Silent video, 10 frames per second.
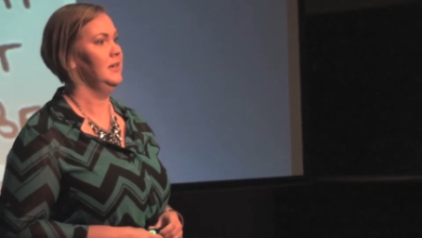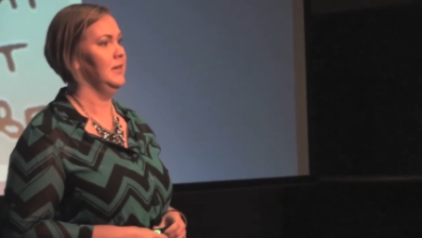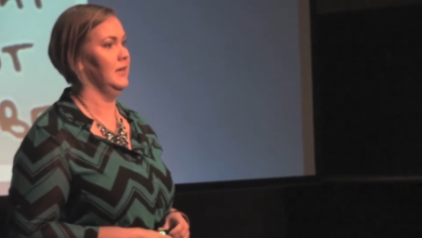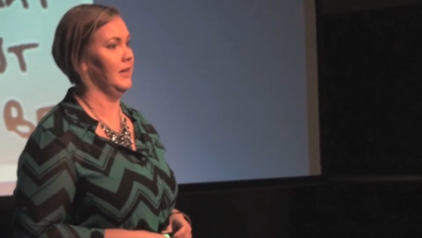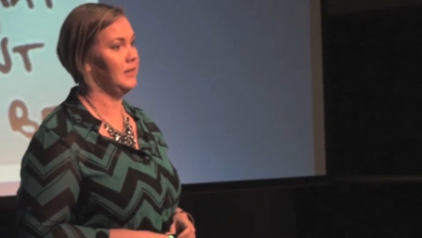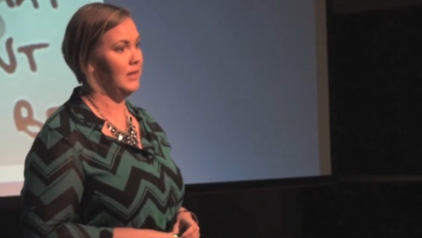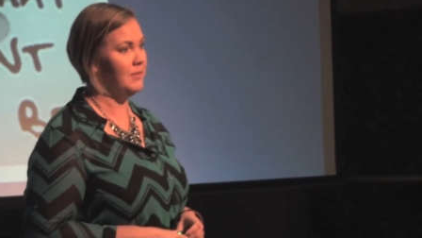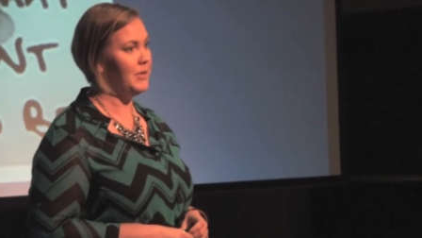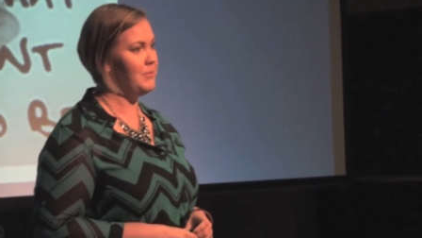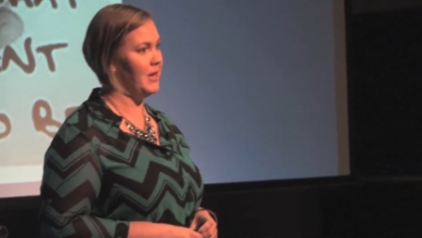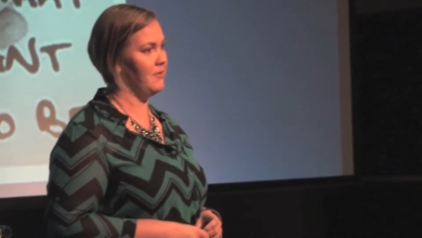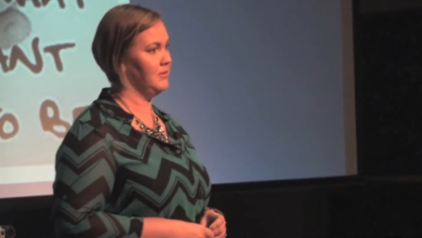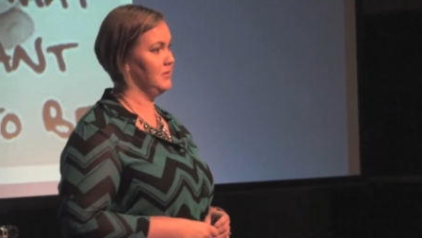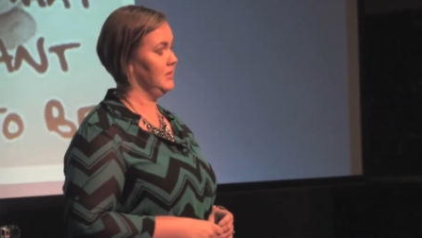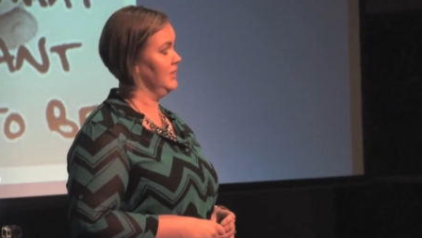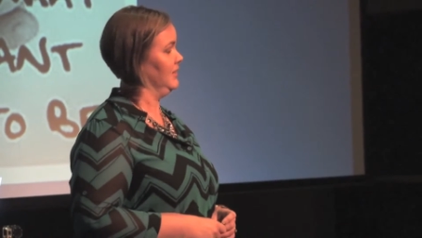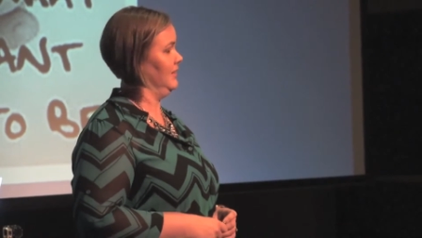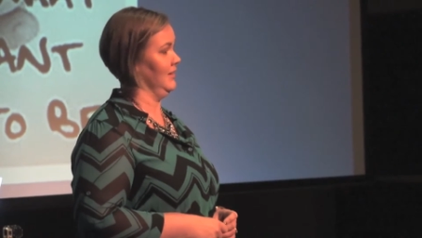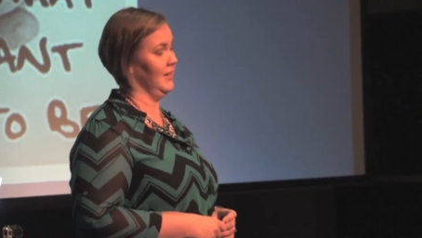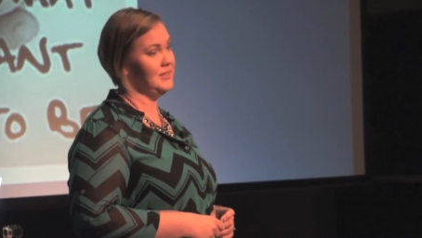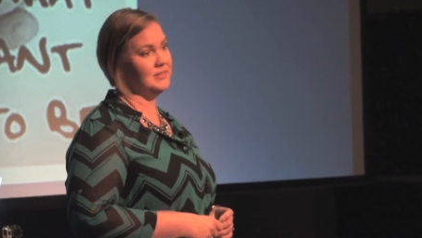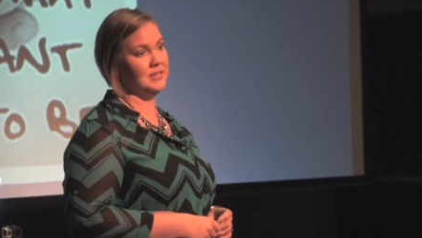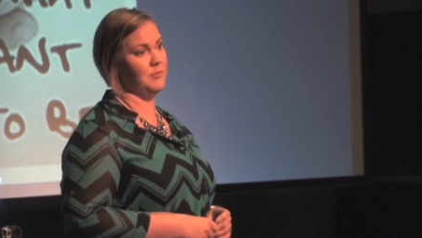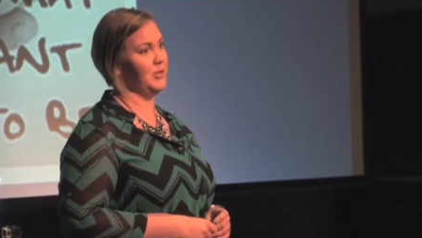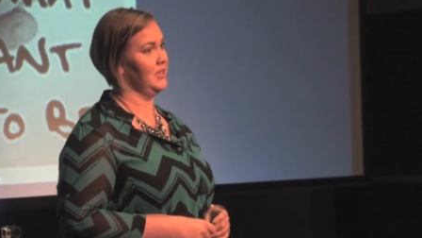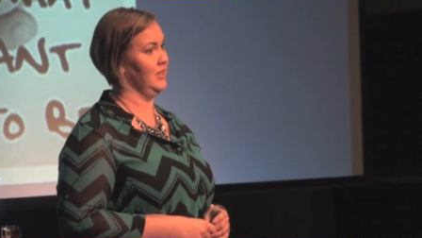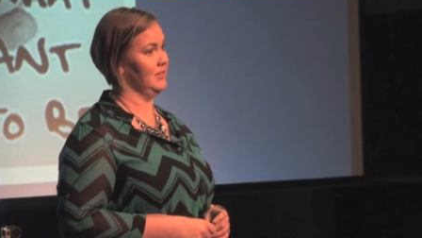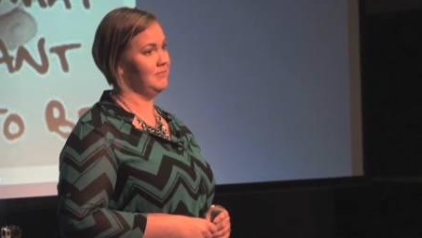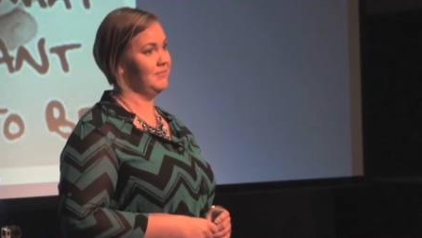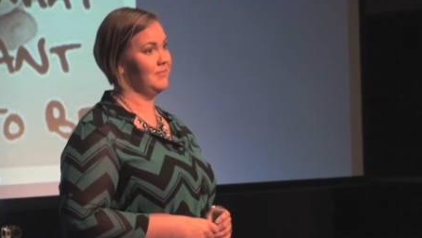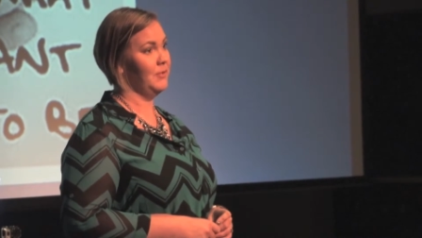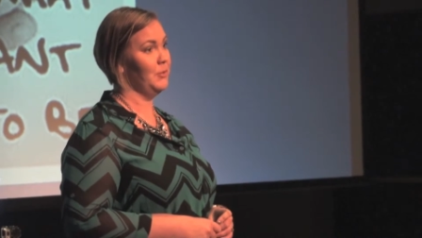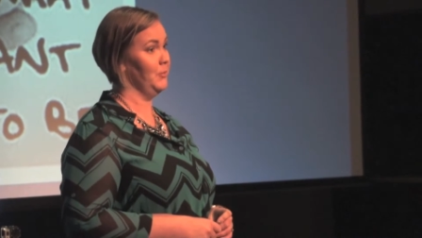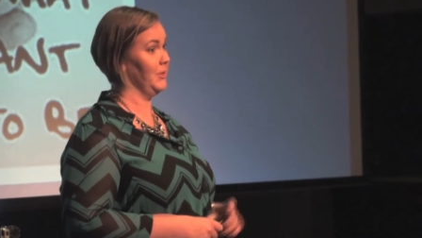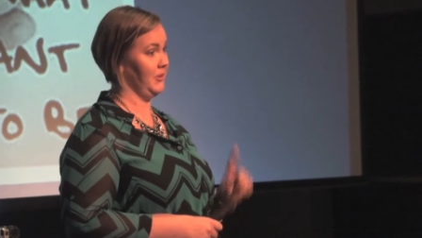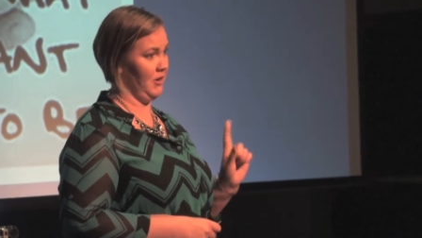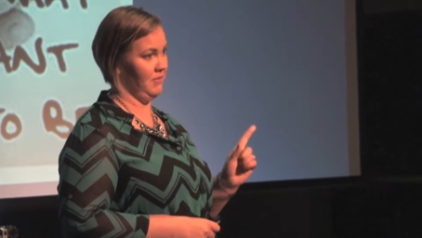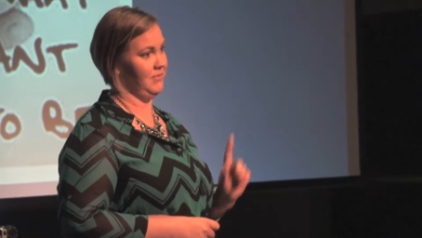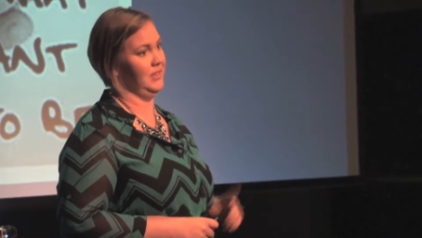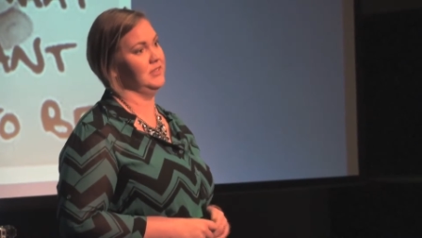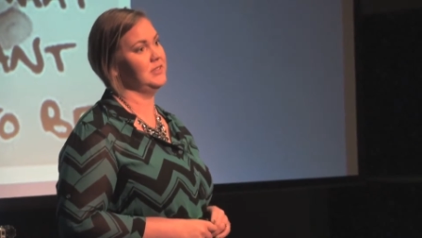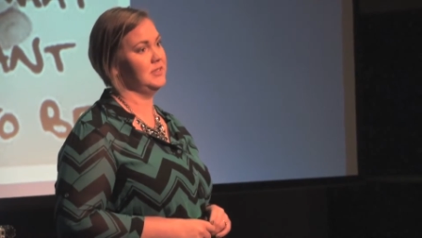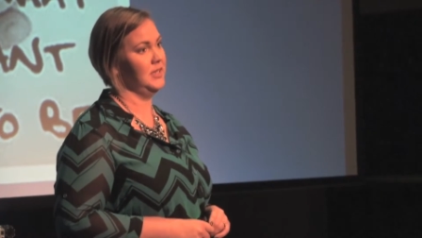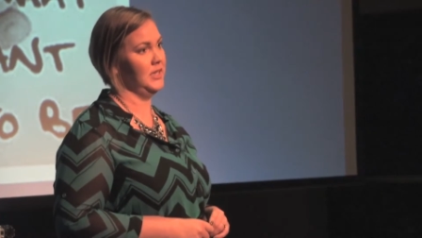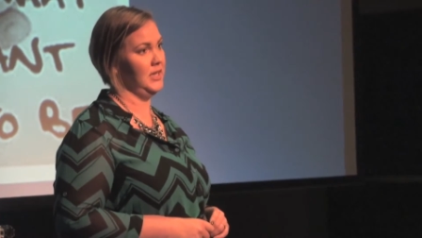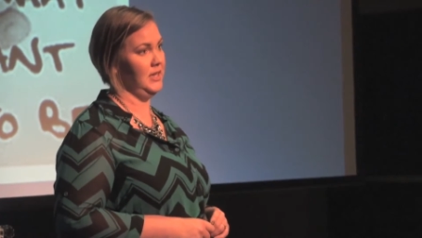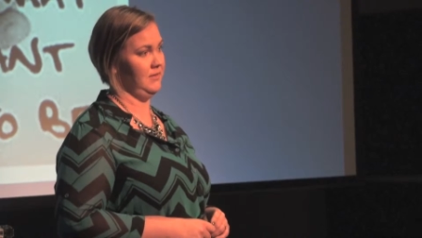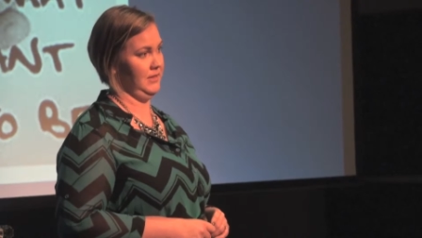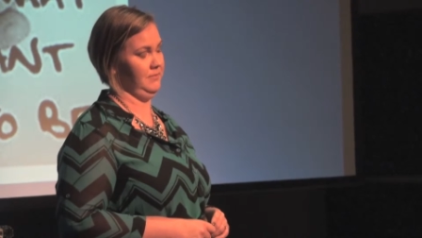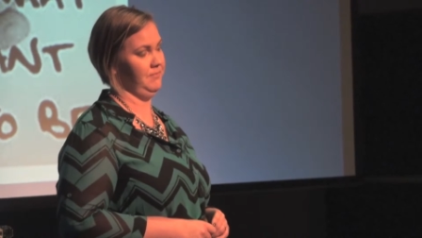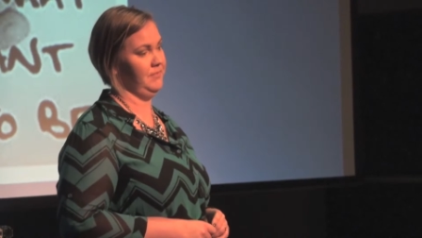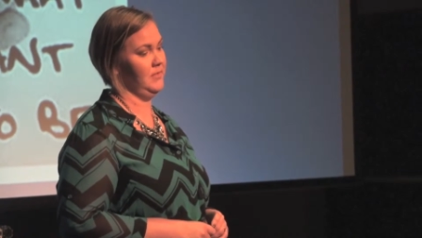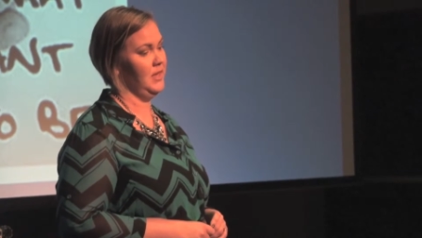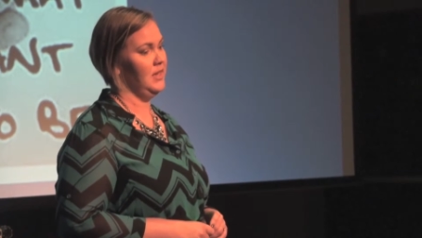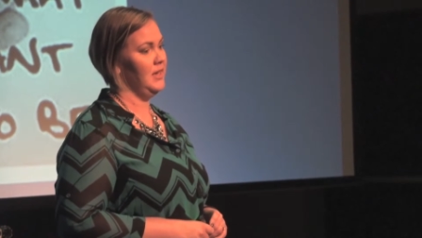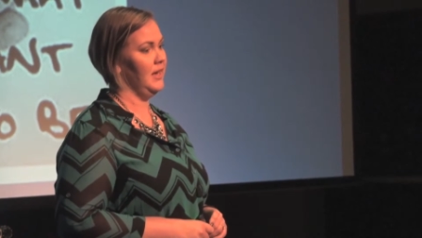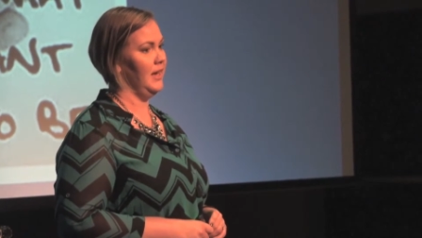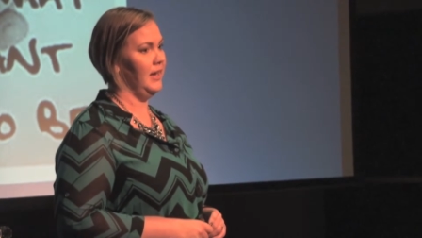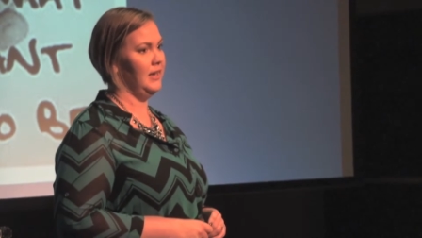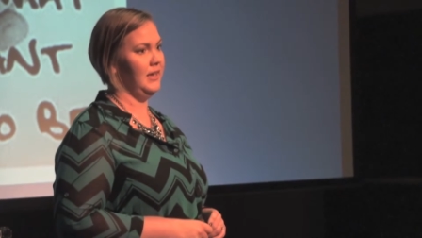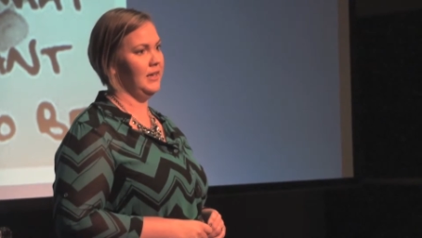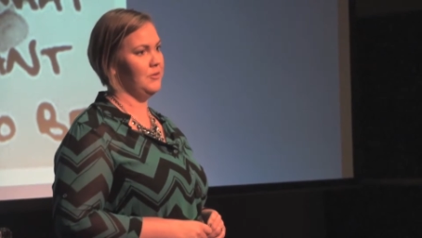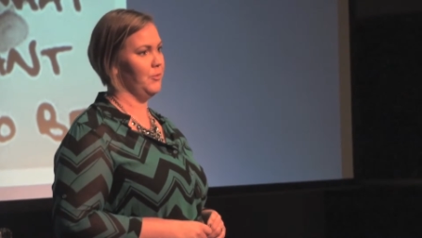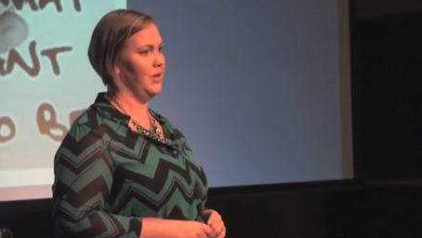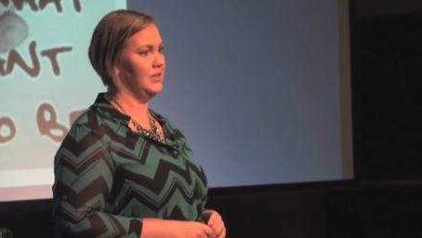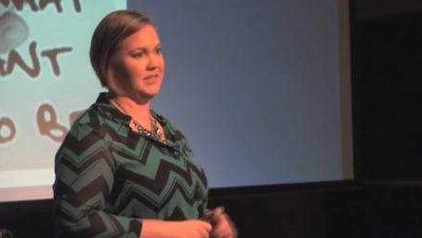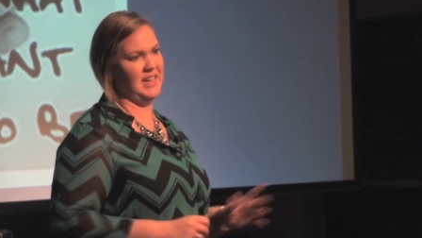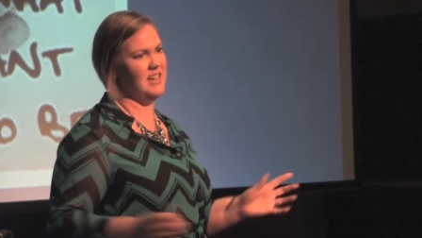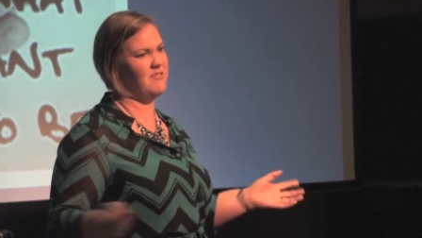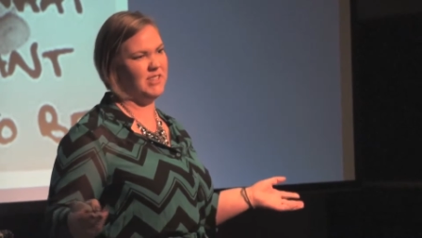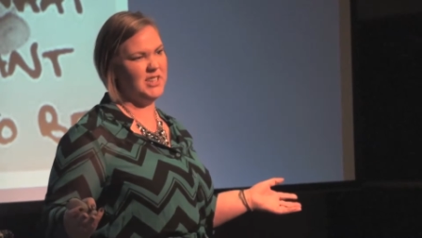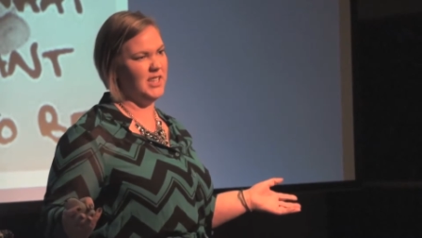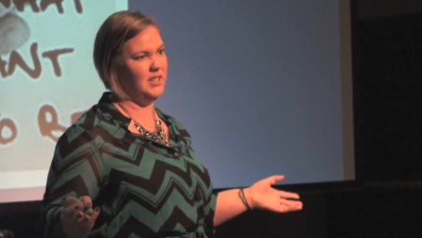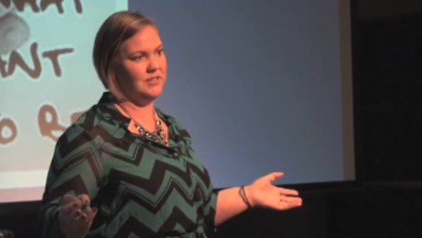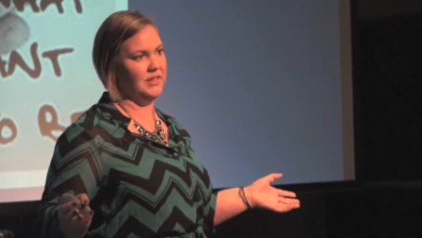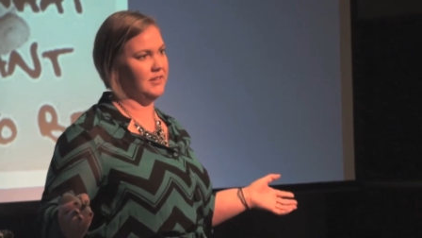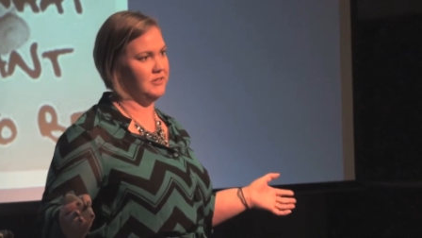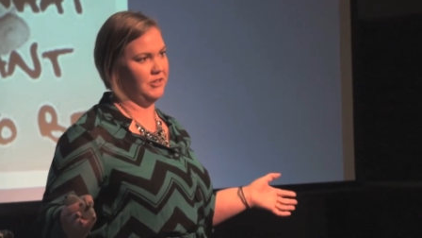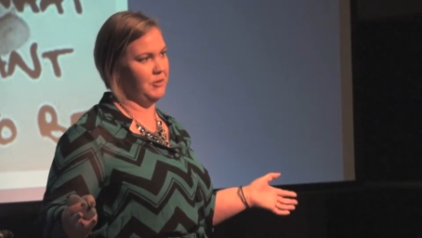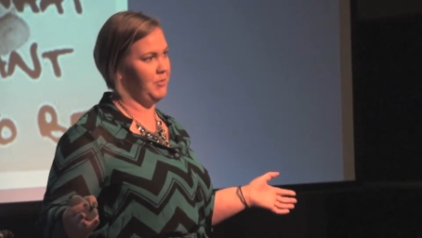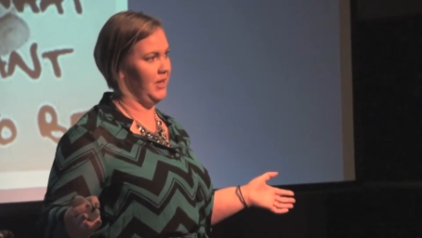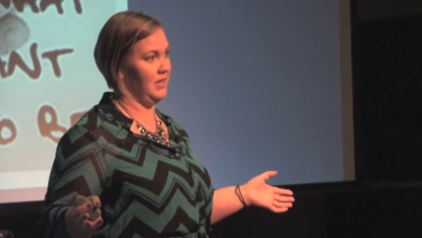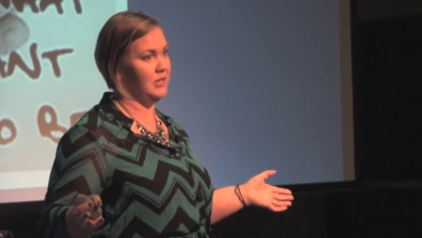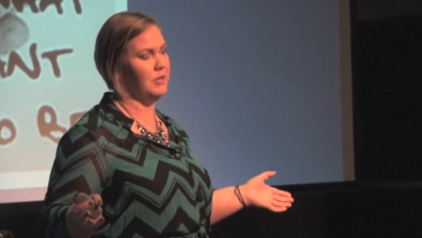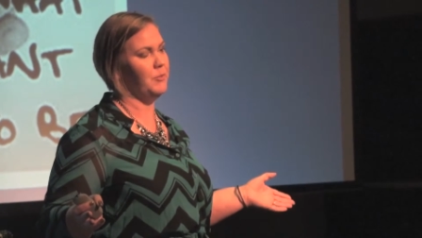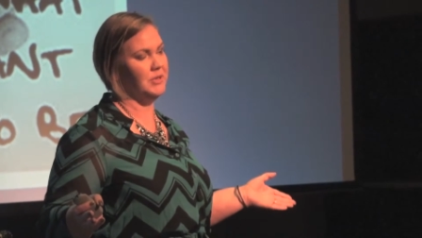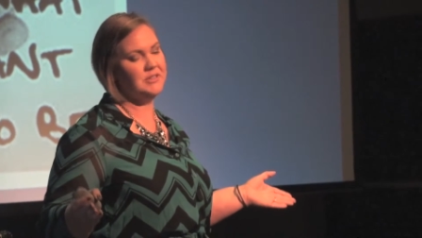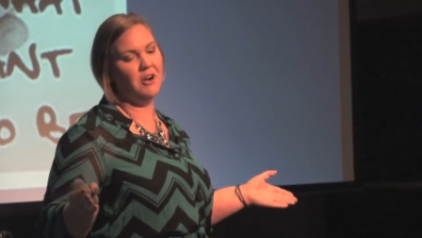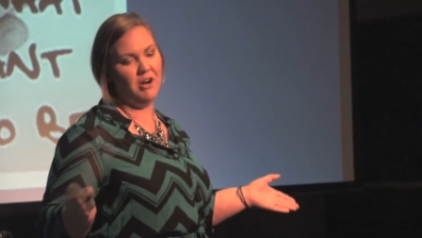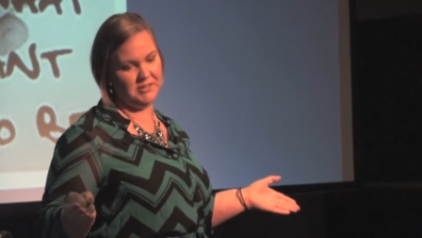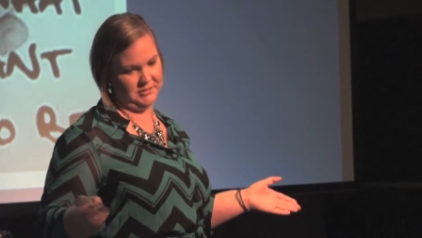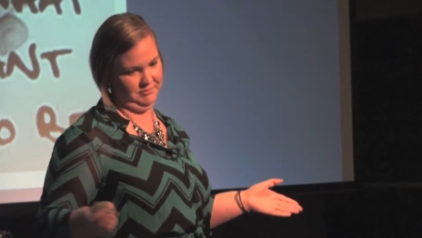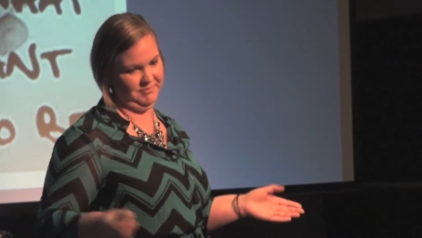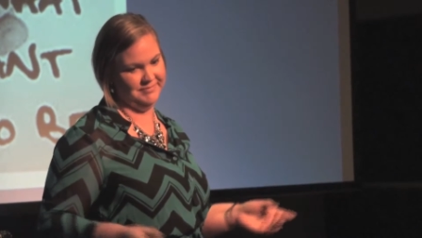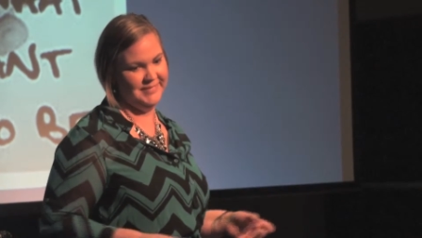and I climbed my mountain, and I summited it with confidence, and I left him. And it was everything you think it's going to be. It was awesome.